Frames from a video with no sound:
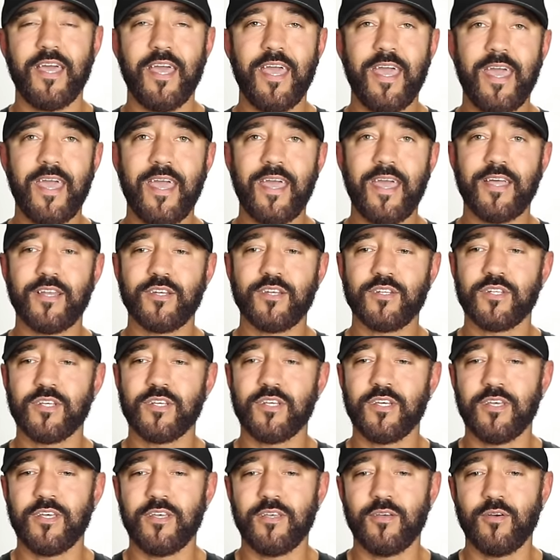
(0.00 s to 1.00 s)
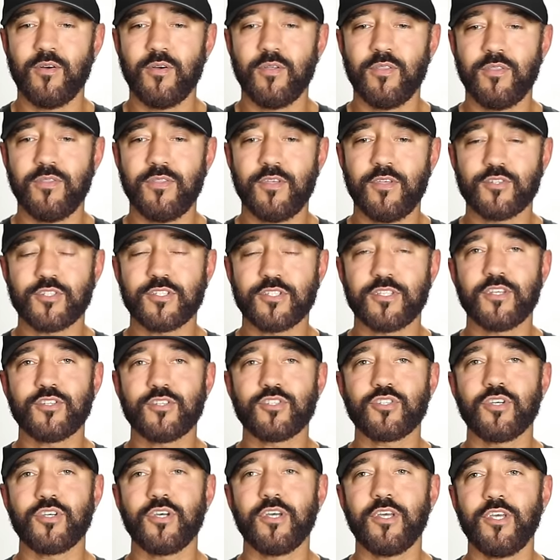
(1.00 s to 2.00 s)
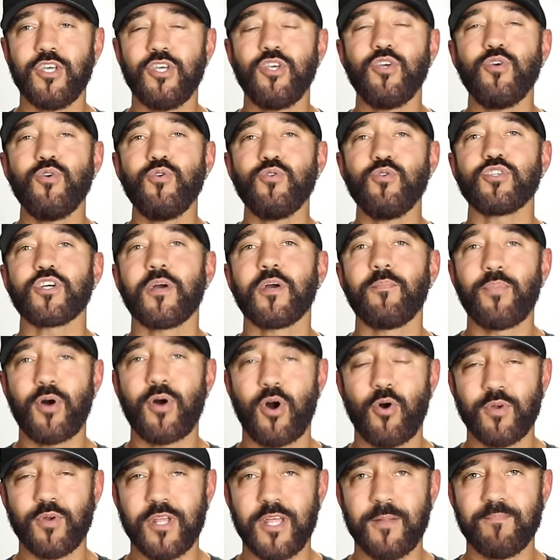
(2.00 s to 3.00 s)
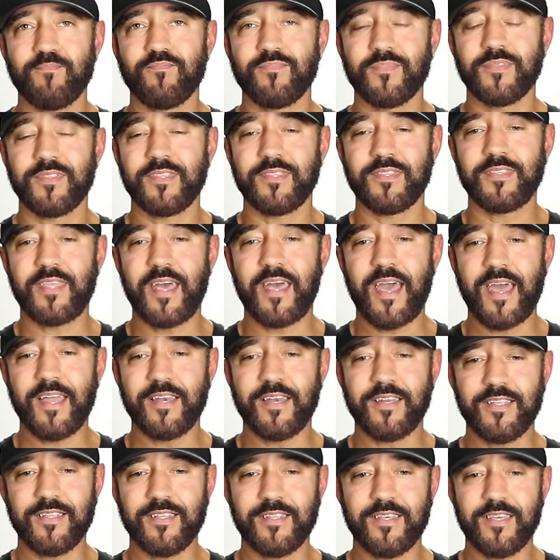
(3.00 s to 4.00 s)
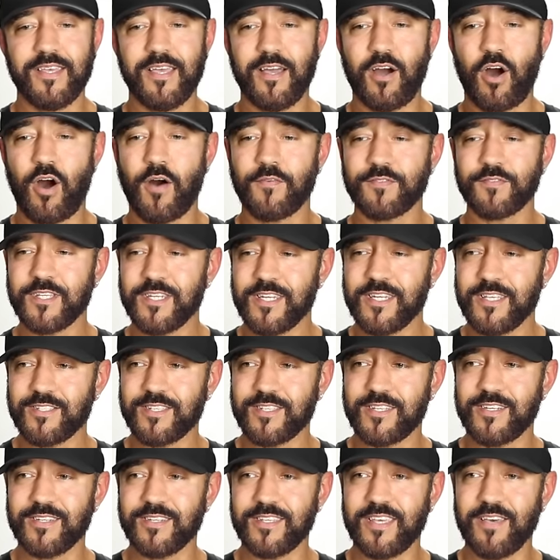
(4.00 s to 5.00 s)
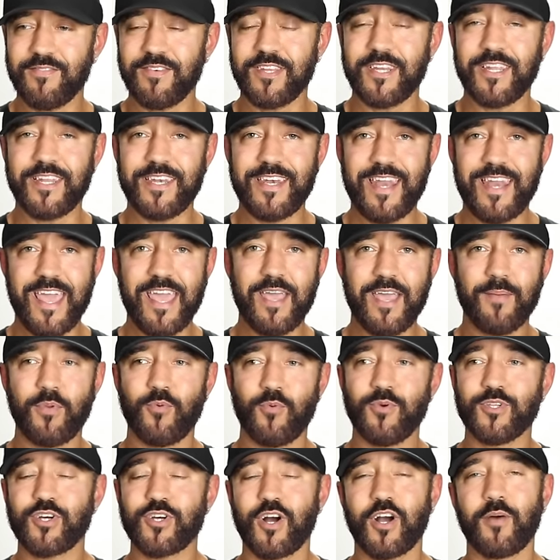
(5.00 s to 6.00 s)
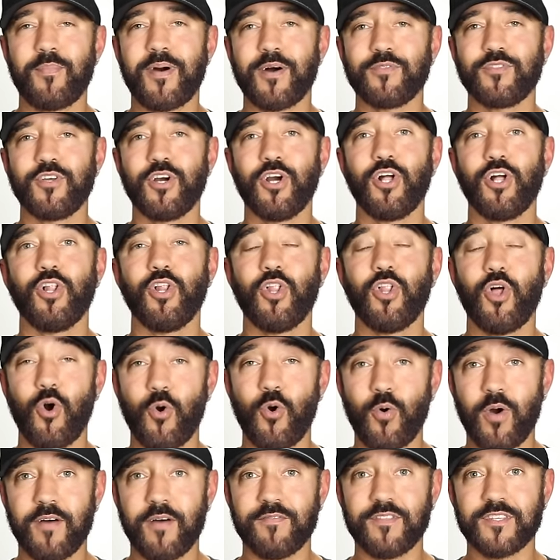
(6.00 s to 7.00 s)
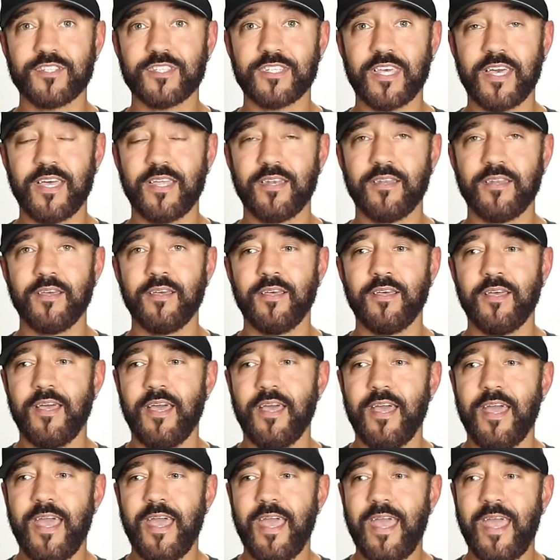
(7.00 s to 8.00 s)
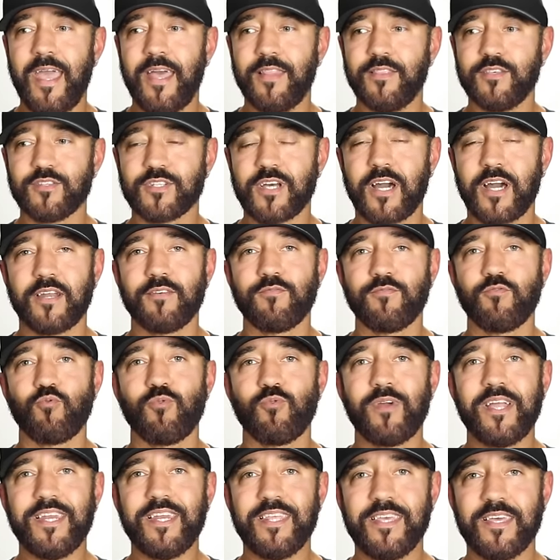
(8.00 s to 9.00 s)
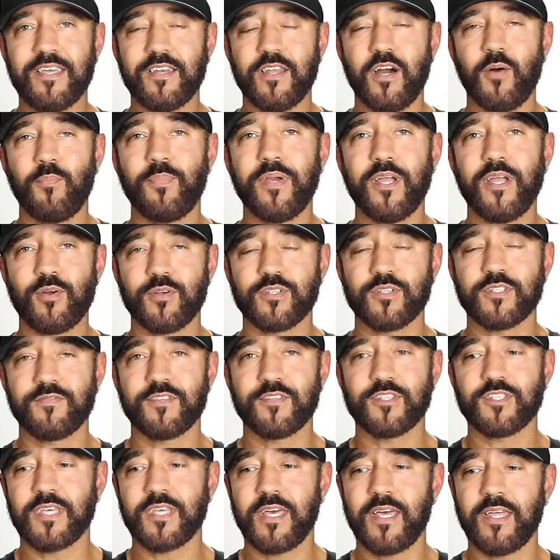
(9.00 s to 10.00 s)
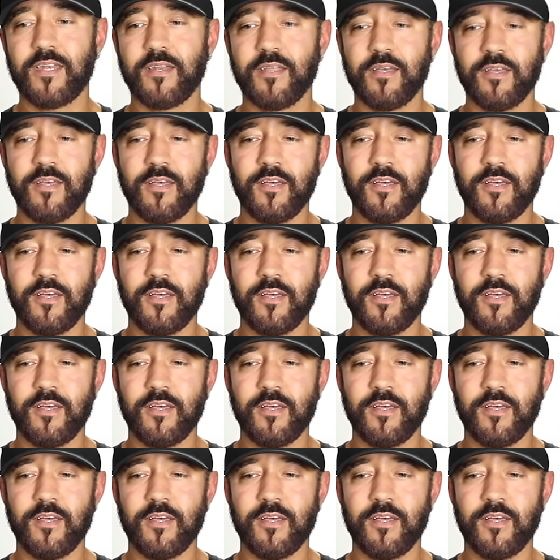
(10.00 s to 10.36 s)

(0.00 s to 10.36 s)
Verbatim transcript: And there's this huge component that often isn't given a name, but we talk about the glow of the skin and this kind of radiant appearance of the skin.